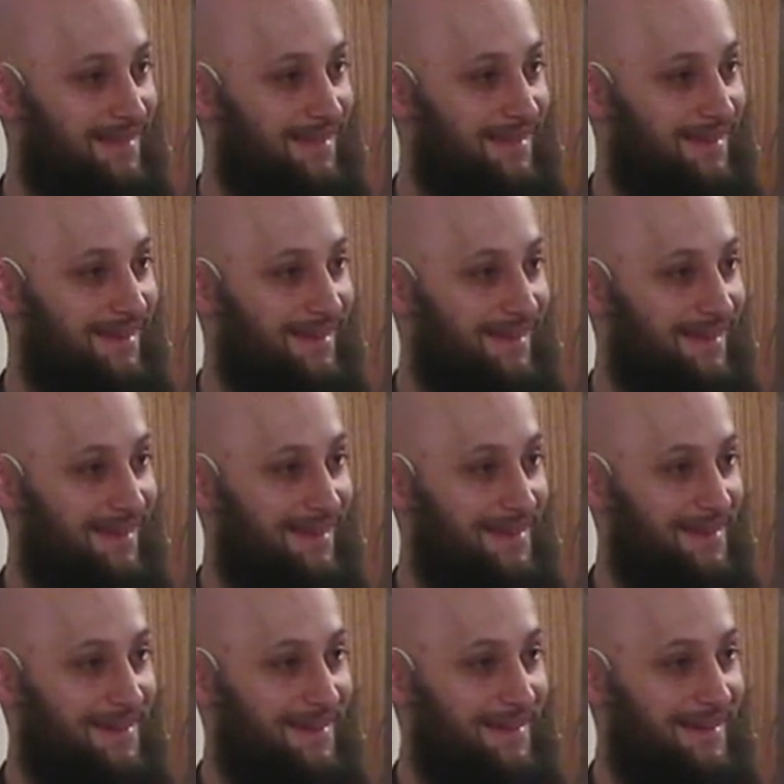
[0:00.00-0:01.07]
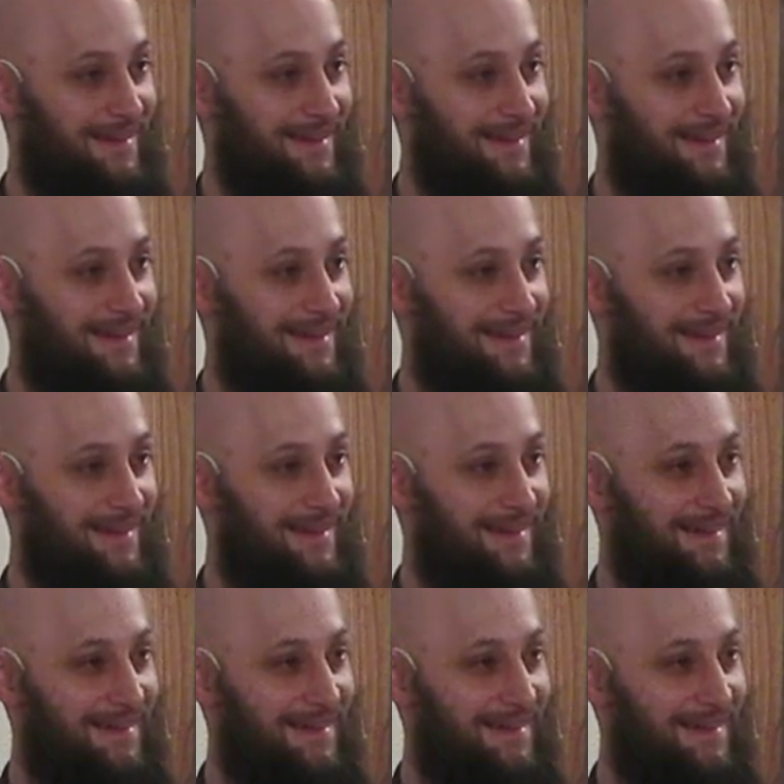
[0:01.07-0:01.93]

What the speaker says: [no speech]